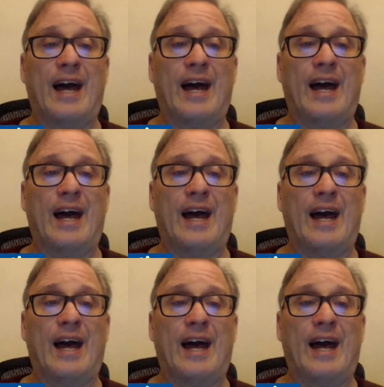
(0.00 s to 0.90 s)
Cole
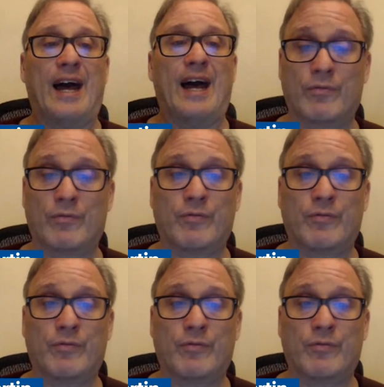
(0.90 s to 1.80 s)
Bardrow
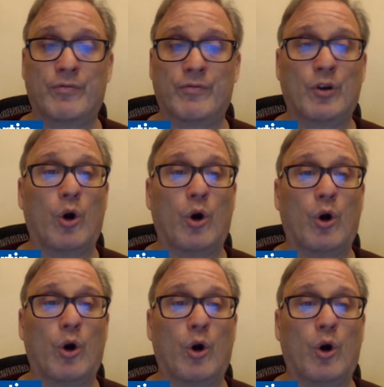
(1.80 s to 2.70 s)
getting a
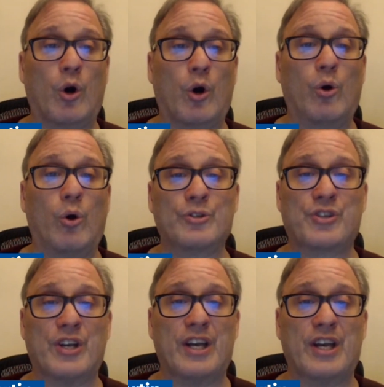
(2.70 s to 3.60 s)
pair. It's good to
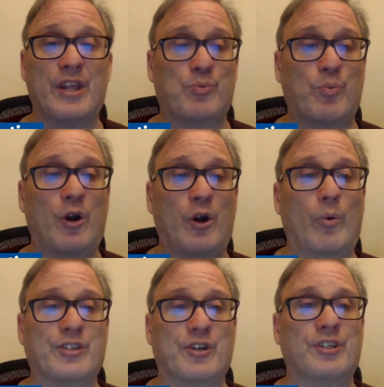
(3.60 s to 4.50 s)
see Cole Bardrow
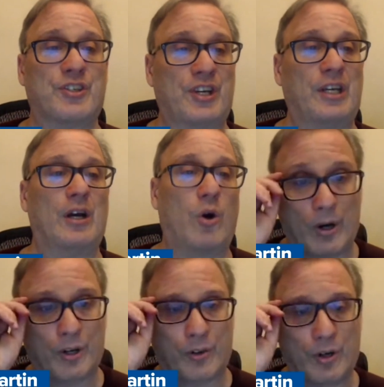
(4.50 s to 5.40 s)
do well,
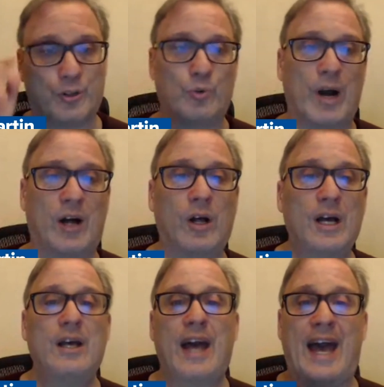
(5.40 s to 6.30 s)
and a
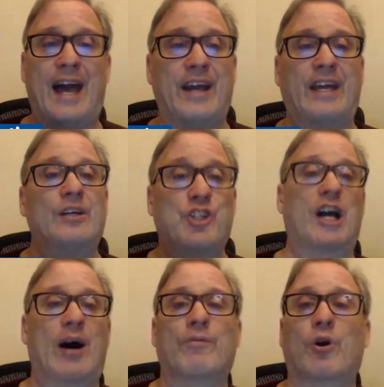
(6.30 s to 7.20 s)
shutout
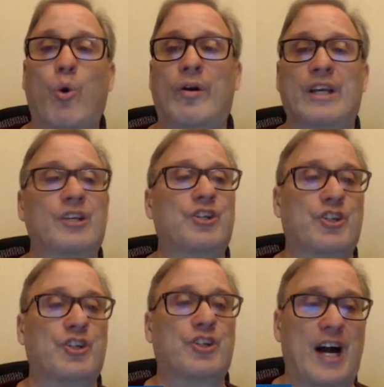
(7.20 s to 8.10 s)
for
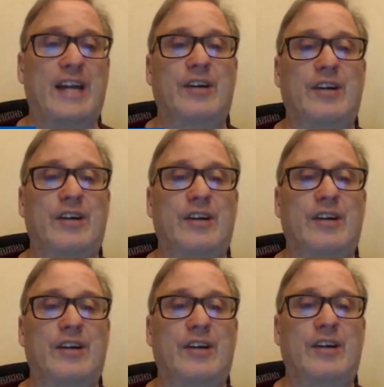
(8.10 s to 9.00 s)
Corey
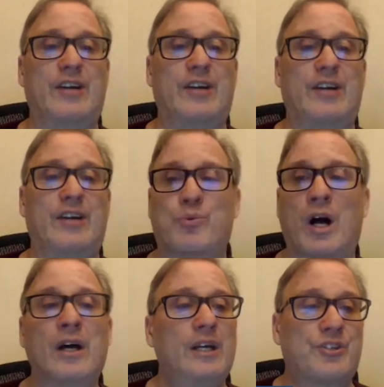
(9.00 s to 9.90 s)
Schneider in
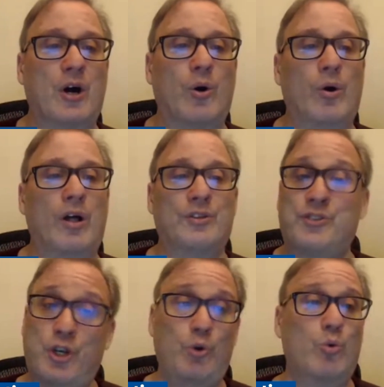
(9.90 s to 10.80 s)
this one.
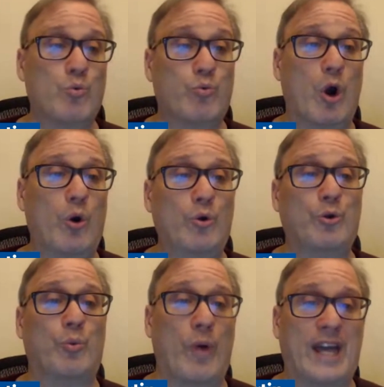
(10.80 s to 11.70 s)
So
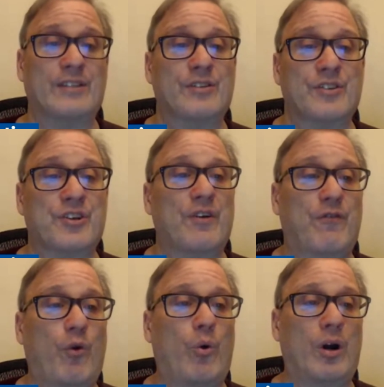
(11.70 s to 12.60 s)
road wins
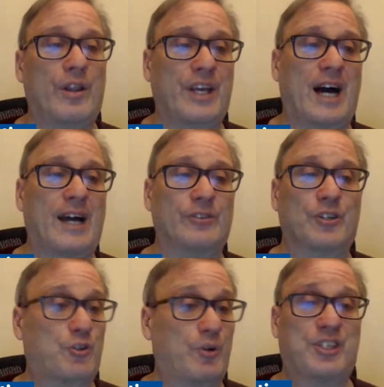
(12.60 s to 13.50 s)
for the
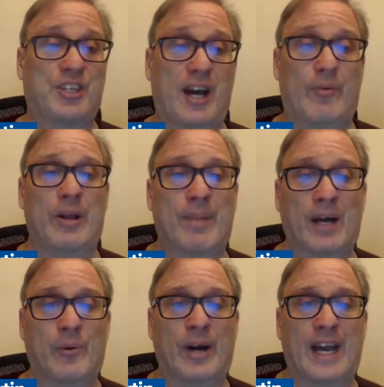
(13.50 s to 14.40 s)
Islanders. Chris Terry,
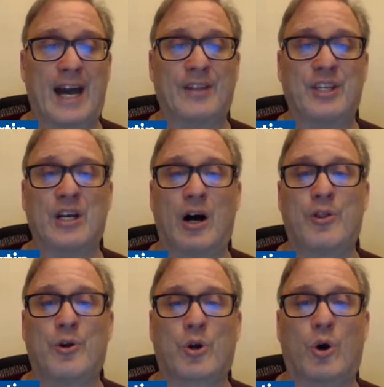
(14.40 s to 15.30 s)
by the way, had the
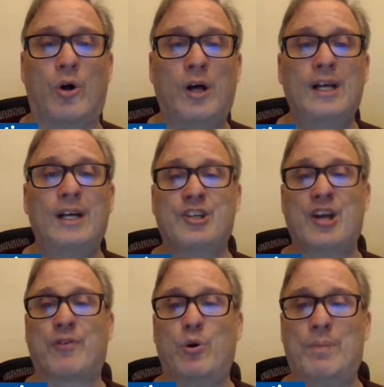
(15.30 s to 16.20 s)
other goal.
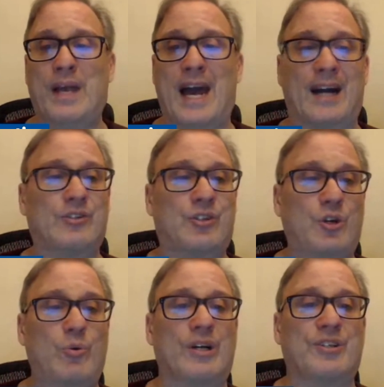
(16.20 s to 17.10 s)
Jeff Kubiak,
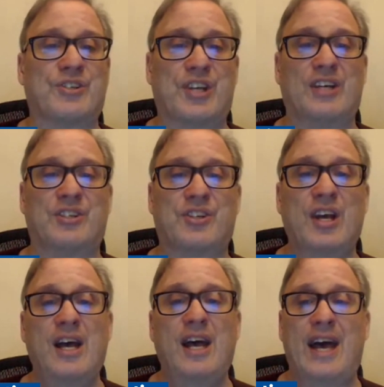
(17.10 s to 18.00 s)
2 assists
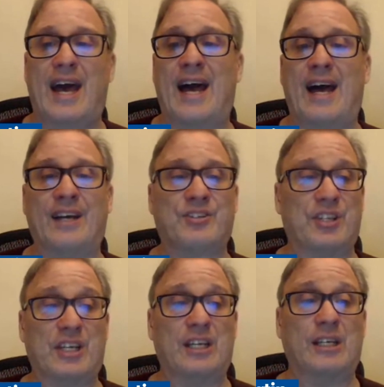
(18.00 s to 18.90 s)
as
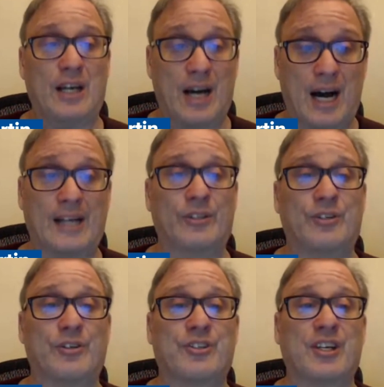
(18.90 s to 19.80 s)
the
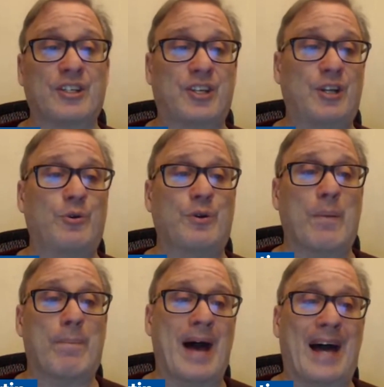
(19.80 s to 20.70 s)
Islanders continue
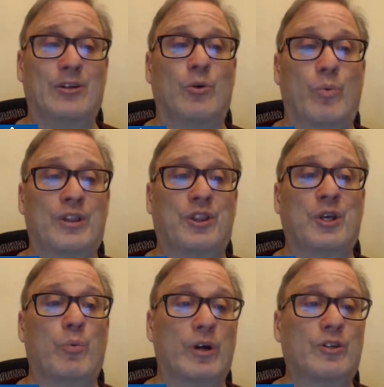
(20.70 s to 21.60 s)
to battle with
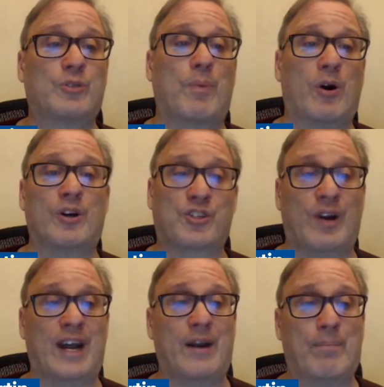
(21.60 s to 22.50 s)
the Wilkes-Barre
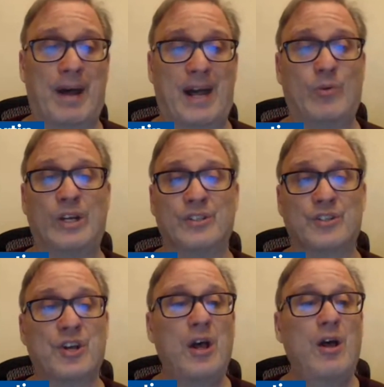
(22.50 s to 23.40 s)
Scranton
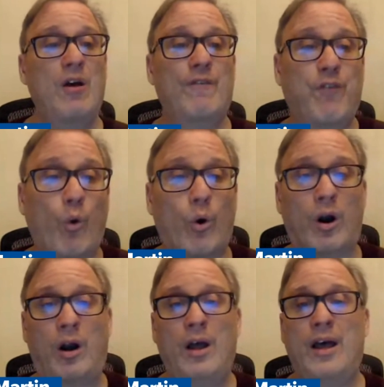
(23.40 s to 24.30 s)
Penguins
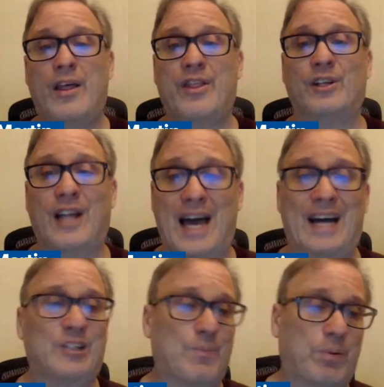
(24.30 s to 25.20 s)
for the
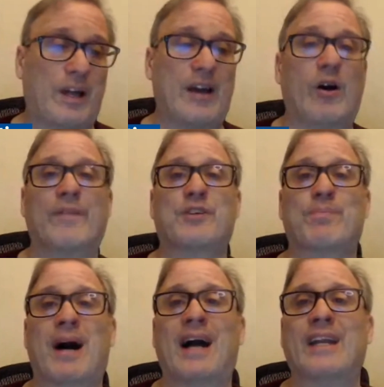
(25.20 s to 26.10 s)
last playoff
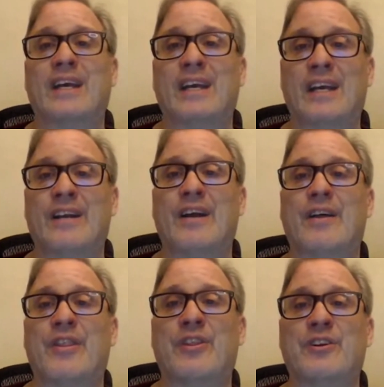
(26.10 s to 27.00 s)
spot in
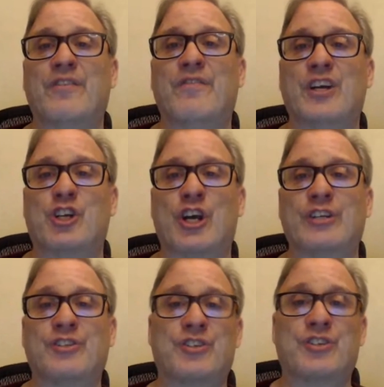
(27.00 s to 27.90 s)
the
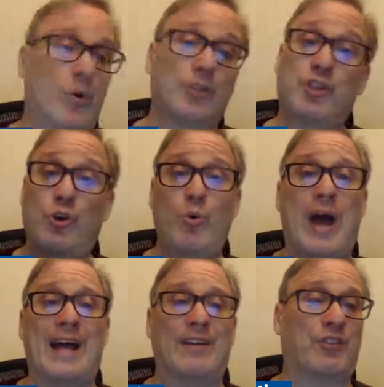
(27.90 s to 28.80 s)
division. So
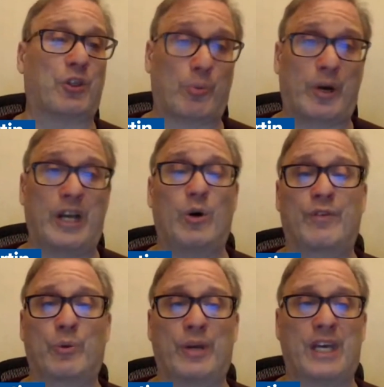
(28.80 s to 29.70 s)
2 out of 3
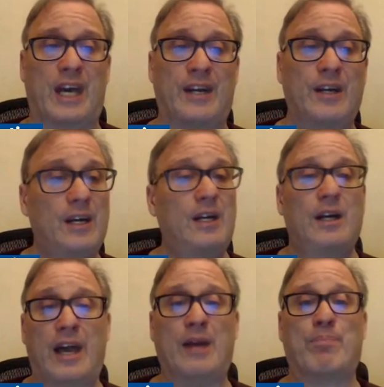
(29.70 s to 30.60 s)
over the weekend.
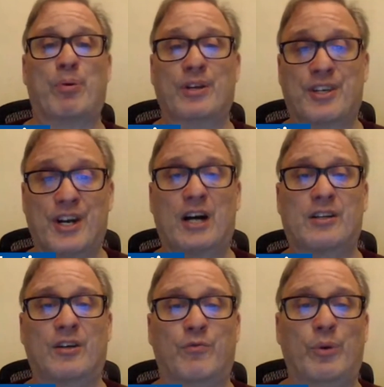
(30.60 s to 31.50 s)
A
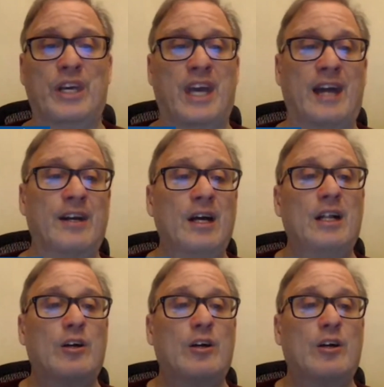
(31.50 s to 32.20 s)
productive weekend.